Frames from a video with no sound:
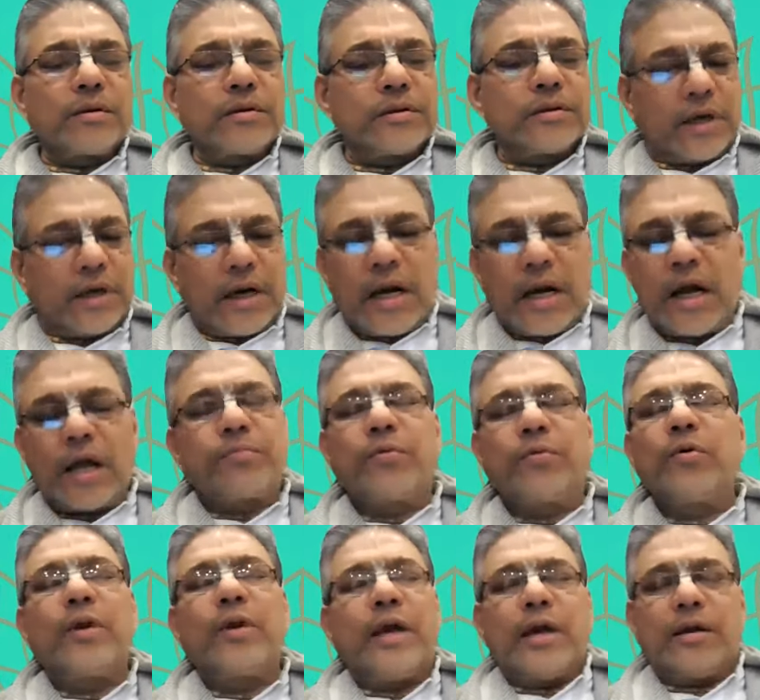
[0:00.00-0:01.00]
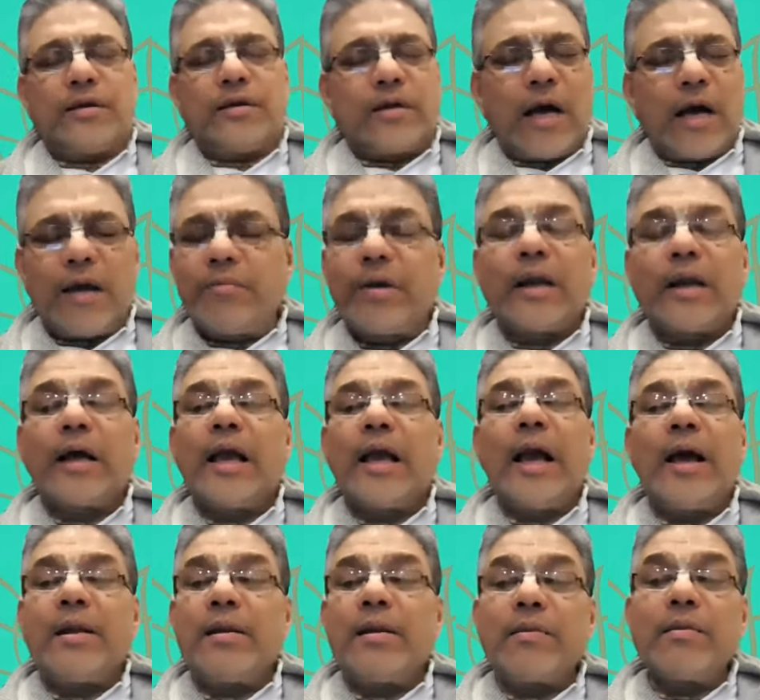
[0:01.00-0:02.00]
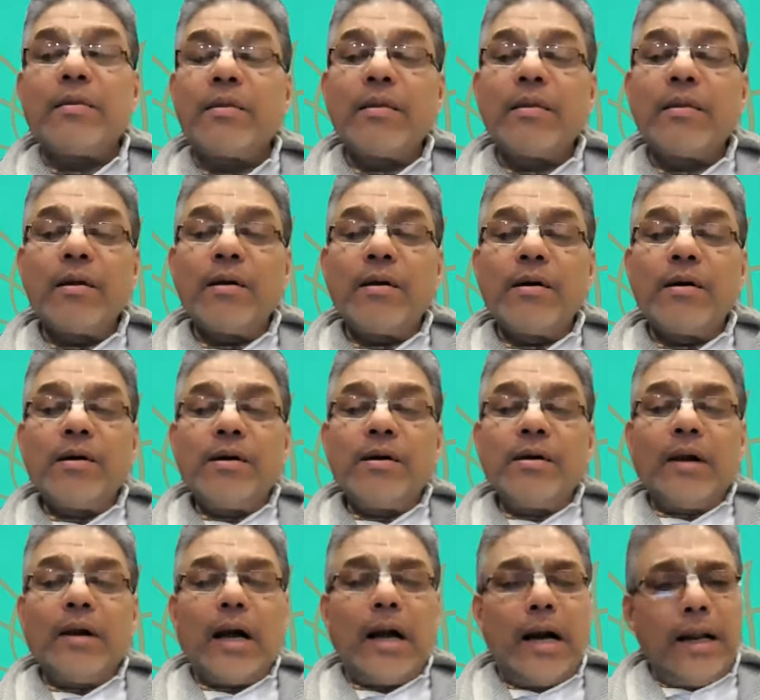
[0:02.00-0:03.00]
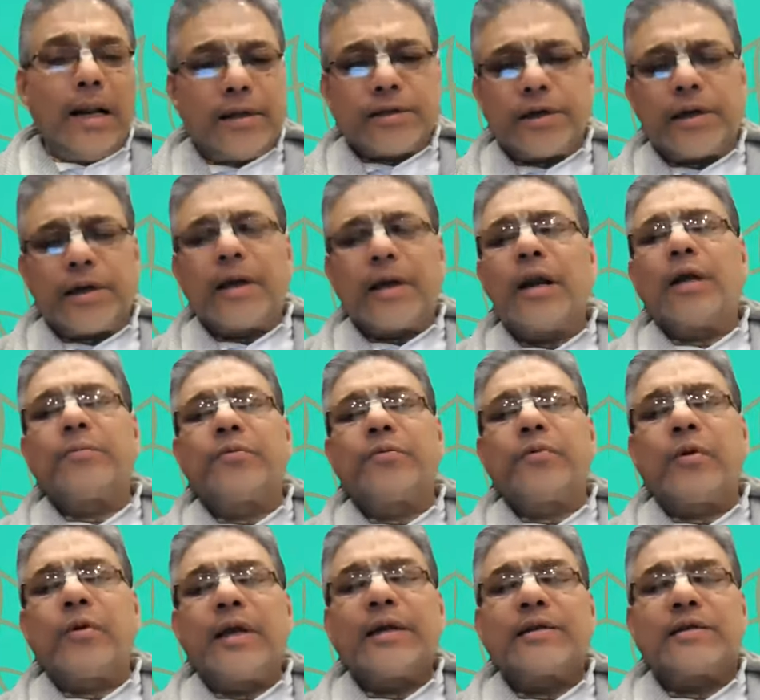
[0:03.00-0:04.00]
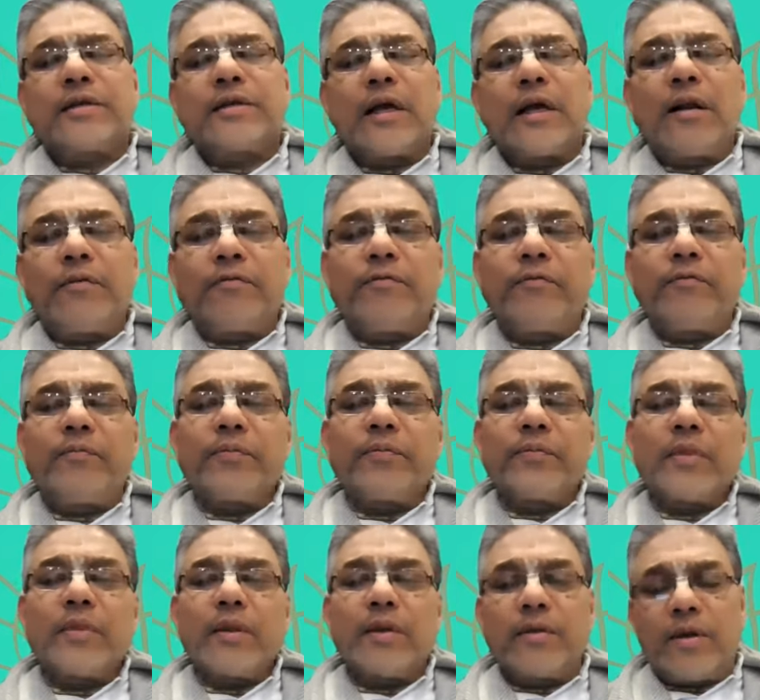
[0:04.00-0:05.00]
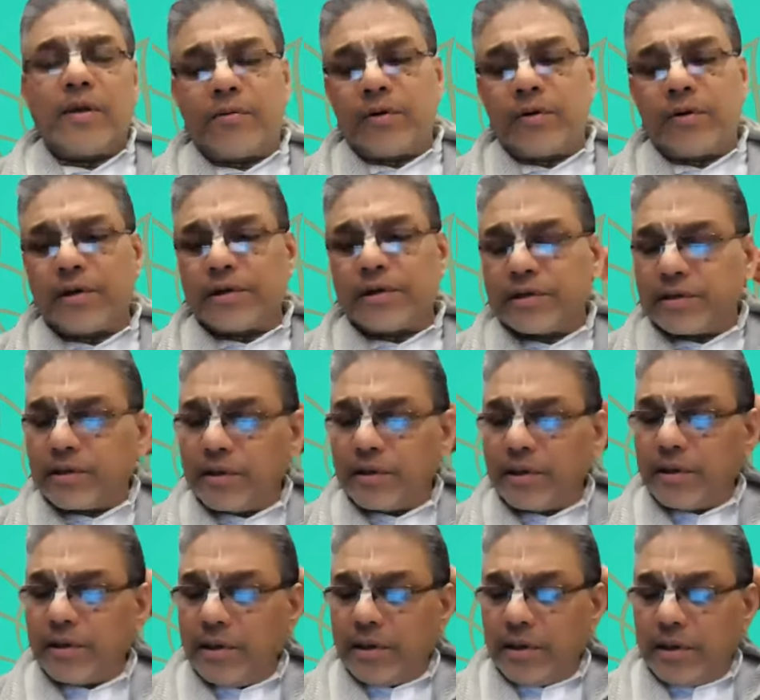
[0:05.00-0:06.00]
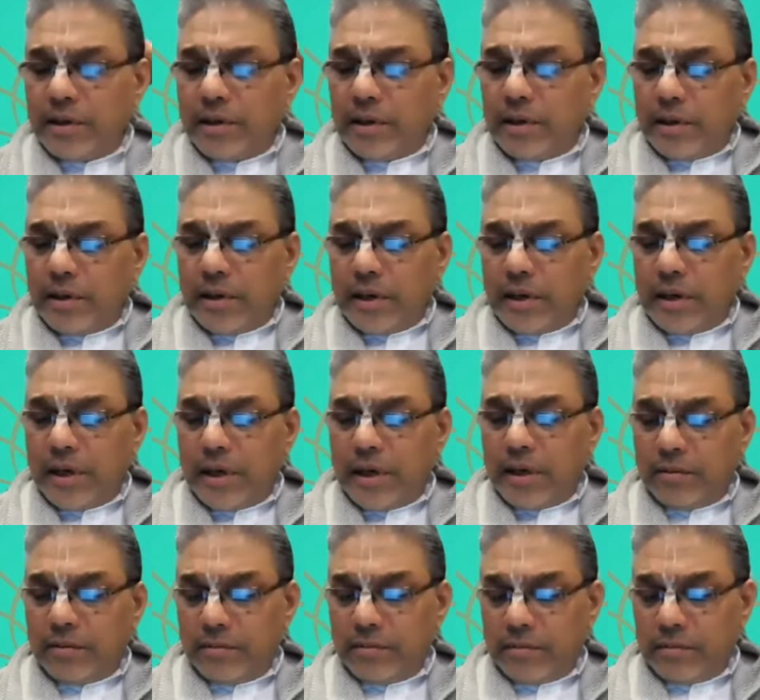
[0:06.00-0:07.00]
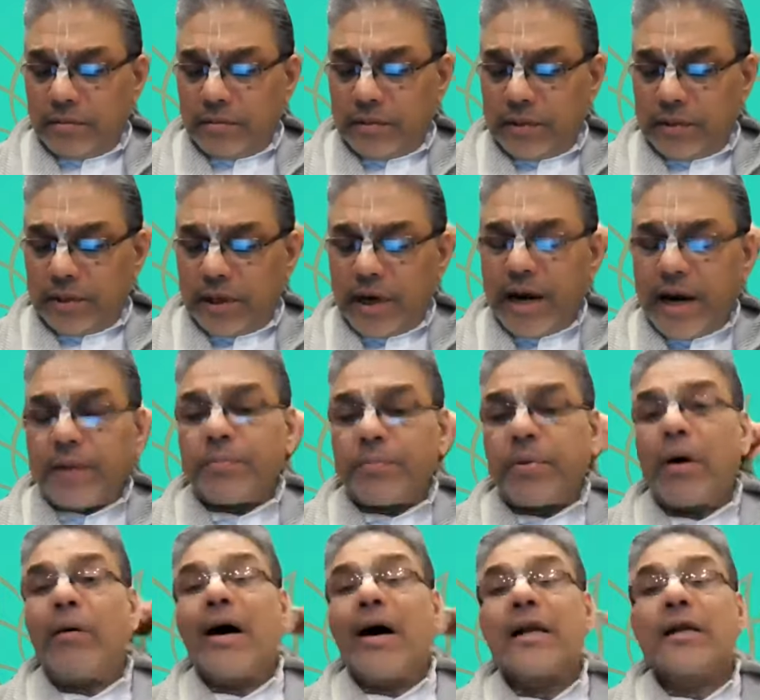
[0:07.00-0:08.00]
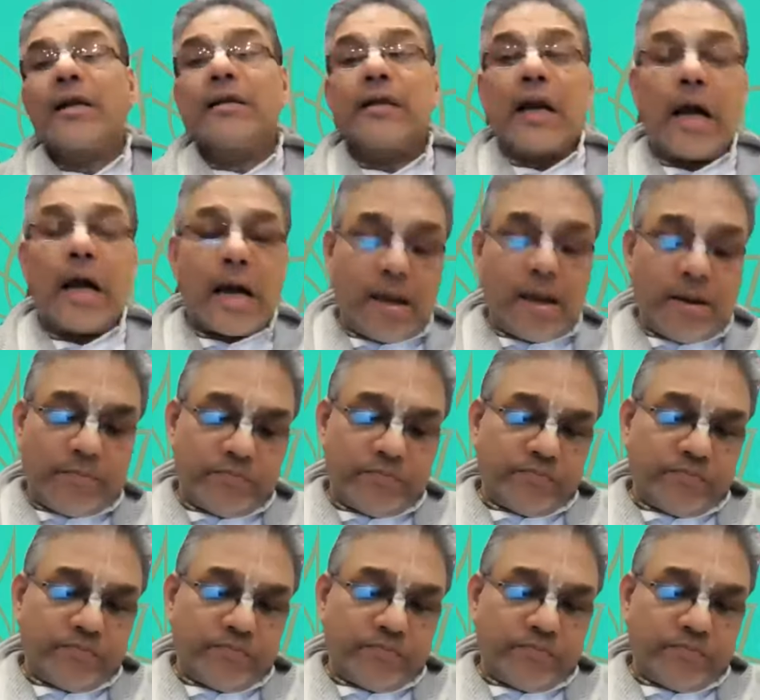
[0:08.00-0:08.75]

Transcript: Jagannath Puri time and again. And in Jagannath Puri itself, there was uh, the great Bhavanand Rai,